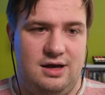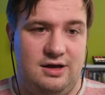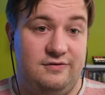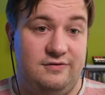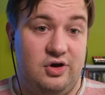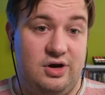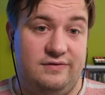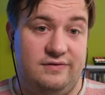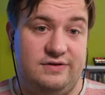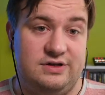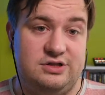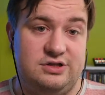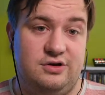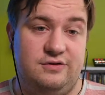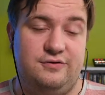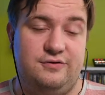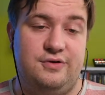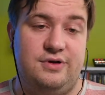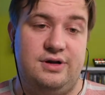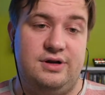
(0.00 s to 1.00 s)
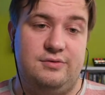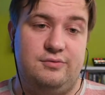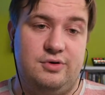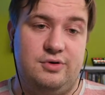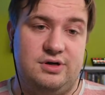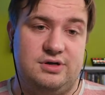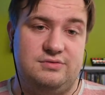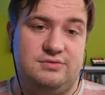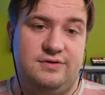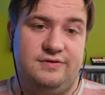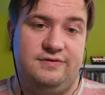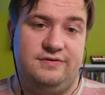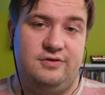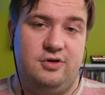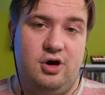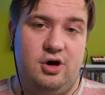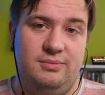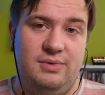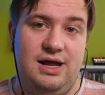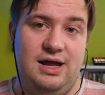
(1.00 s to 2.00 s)
a software that works with
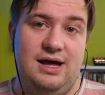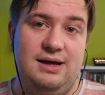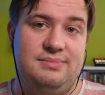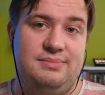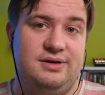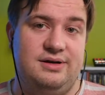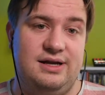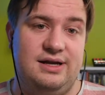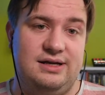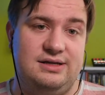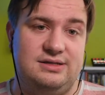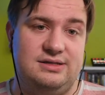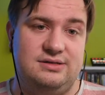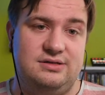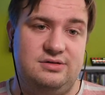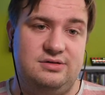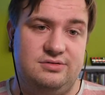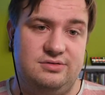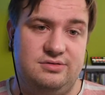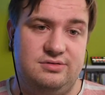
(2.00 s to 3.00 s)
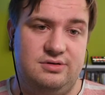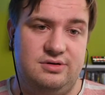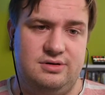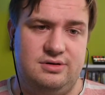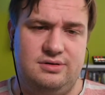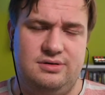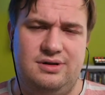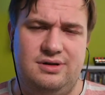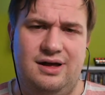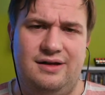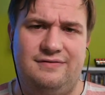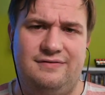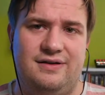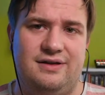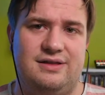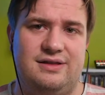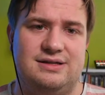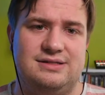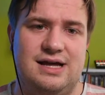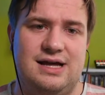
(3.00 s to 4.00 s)
normal hyperdeck to, I think
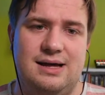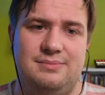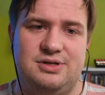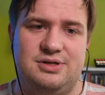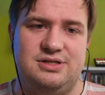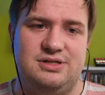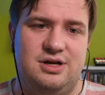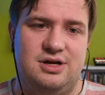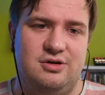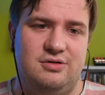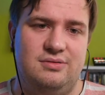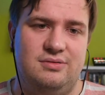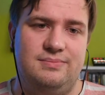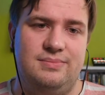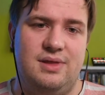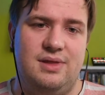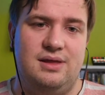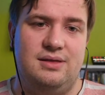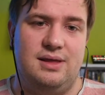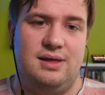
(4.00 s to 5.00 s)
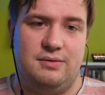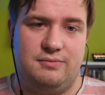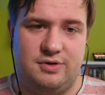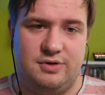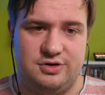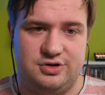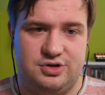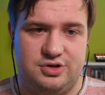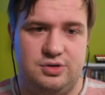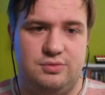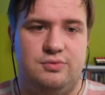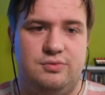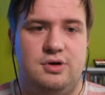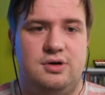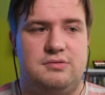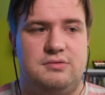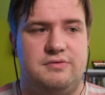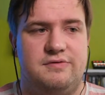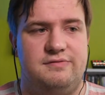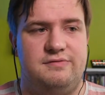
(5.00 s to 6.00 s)
there's hyperslow, that one should work
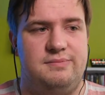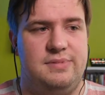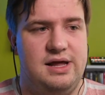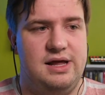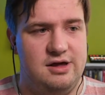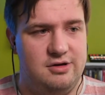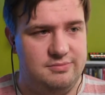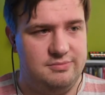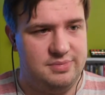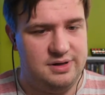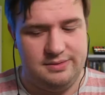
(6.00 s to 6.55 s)
with Playout B.